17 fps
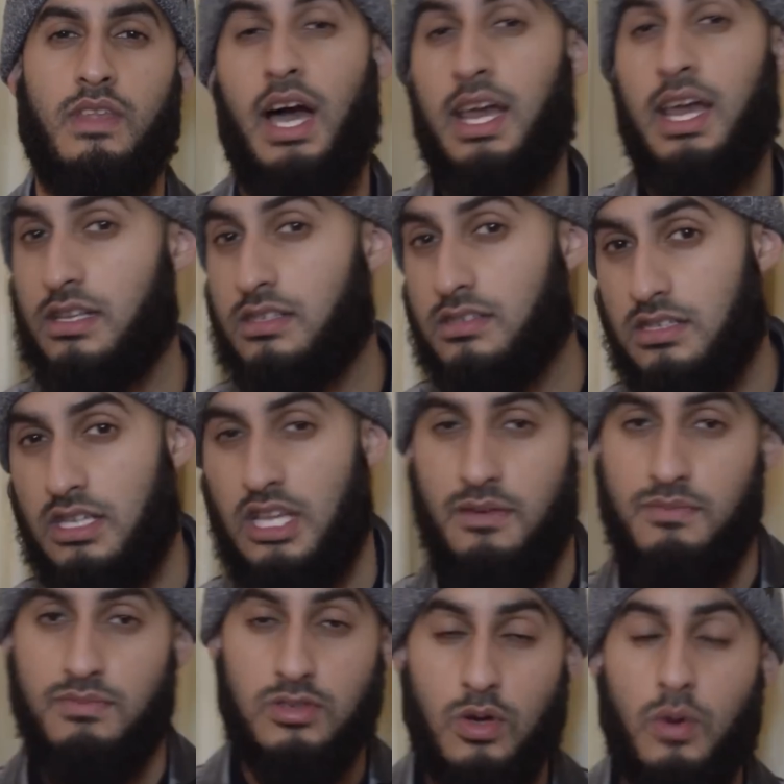And I
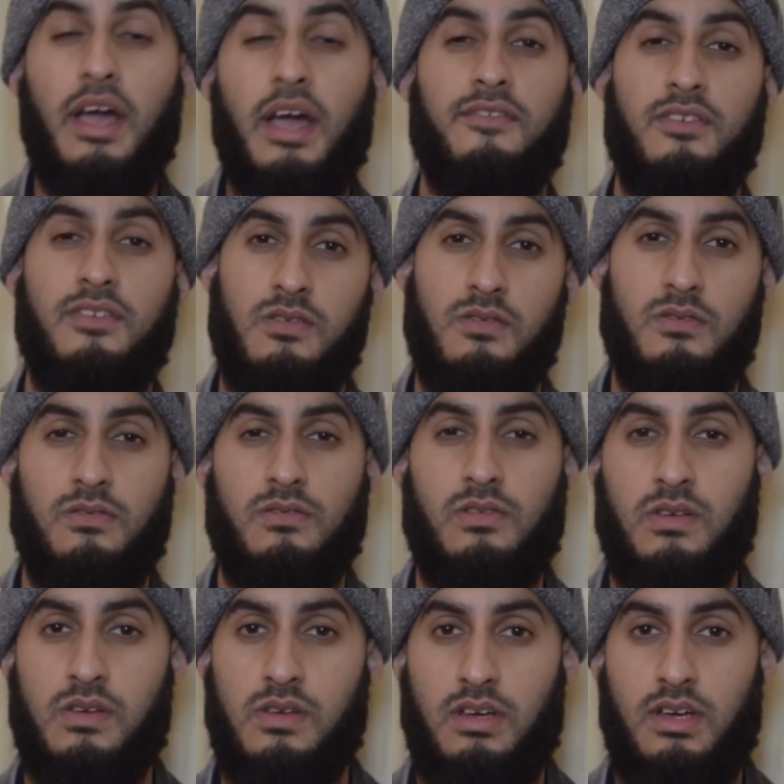sleep so heavy
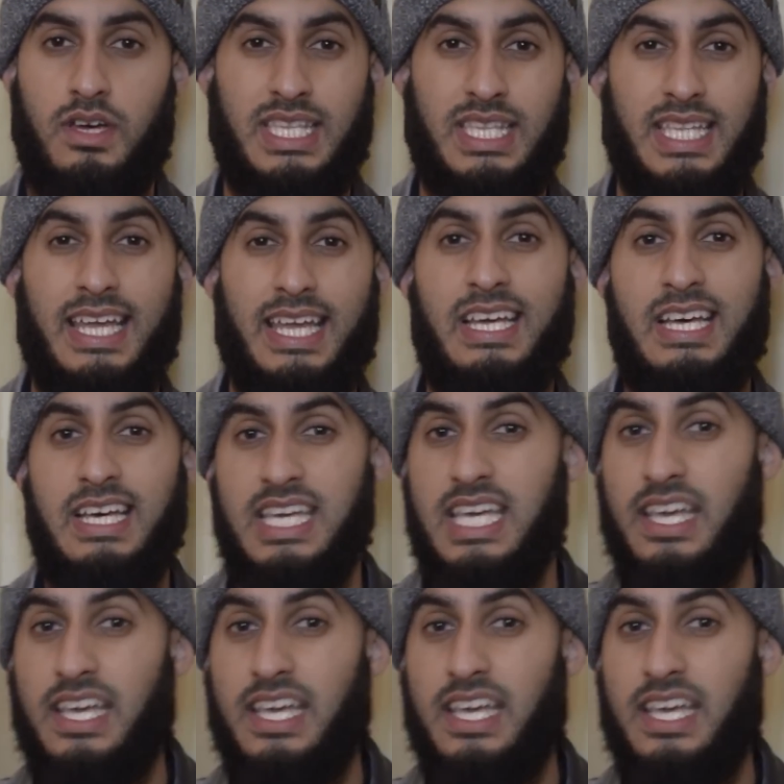that